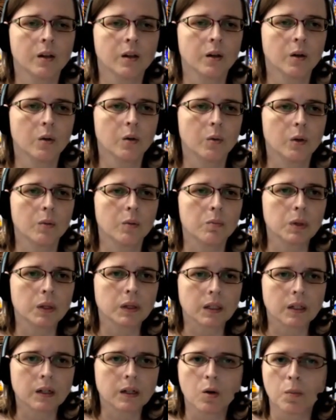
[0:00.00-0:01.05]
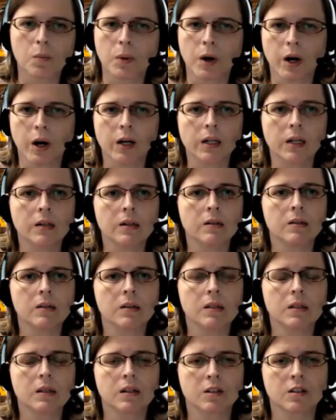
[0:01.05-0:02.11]
When political
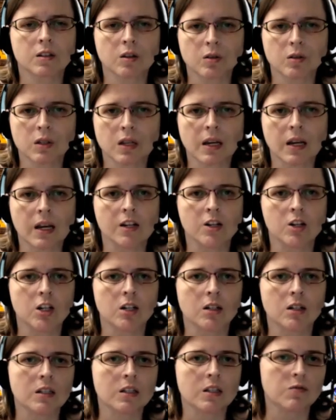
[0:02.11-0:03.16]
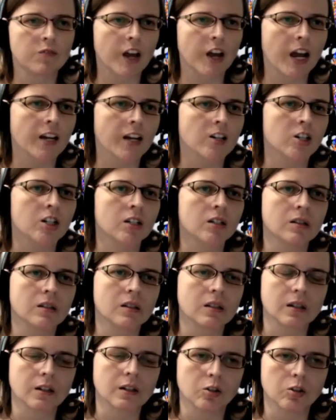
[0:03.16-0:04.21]
parties, associations, factions,
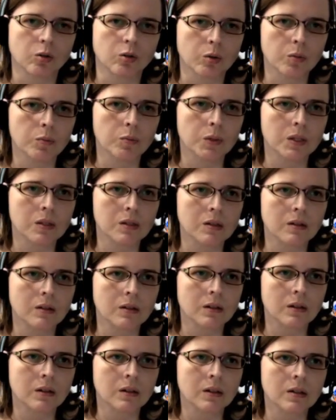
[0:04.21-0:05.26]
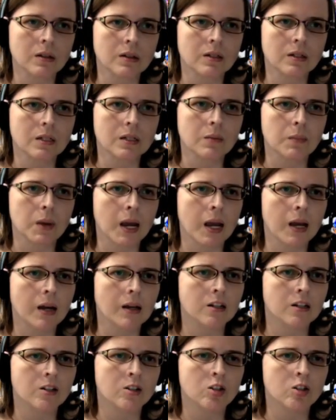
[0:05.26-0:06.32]
and groups
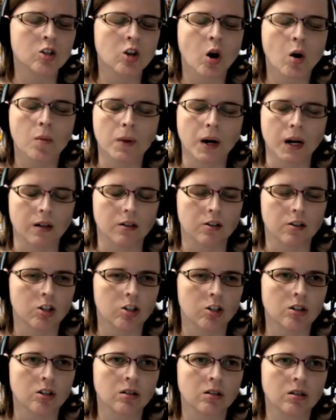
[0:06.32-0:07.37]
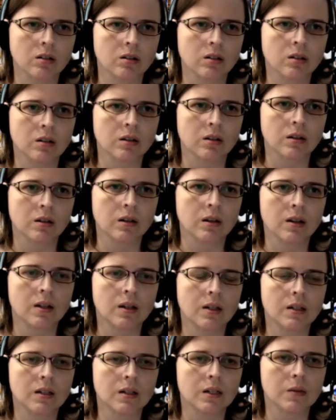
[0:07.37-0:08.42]
demand so much,
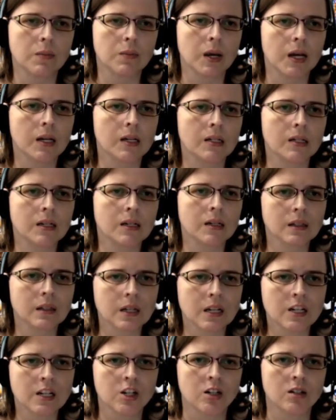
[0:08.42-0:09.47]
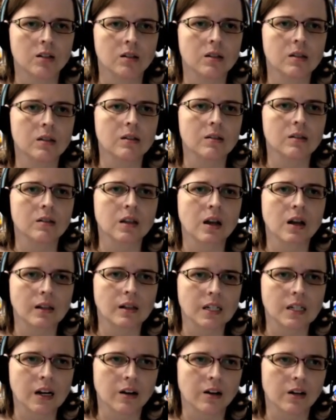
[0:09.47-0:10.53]
demand allegiance and
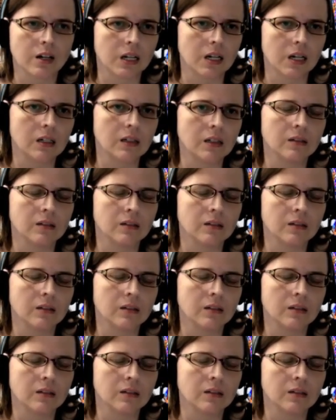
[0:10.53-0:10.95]
solidarity,